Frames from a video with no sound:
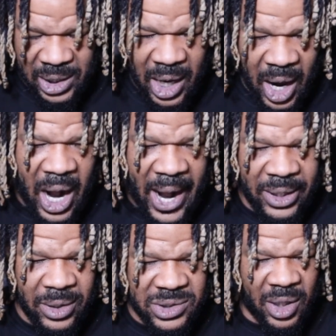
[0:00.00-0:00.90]
All right, you
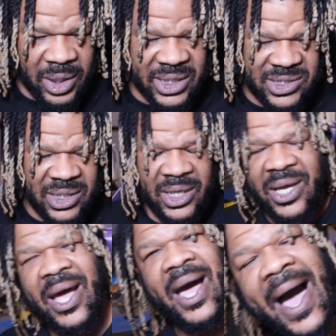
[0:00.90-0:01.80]
told us
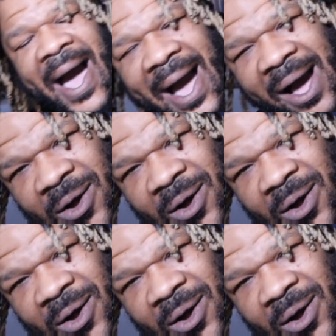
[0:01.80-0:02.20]
how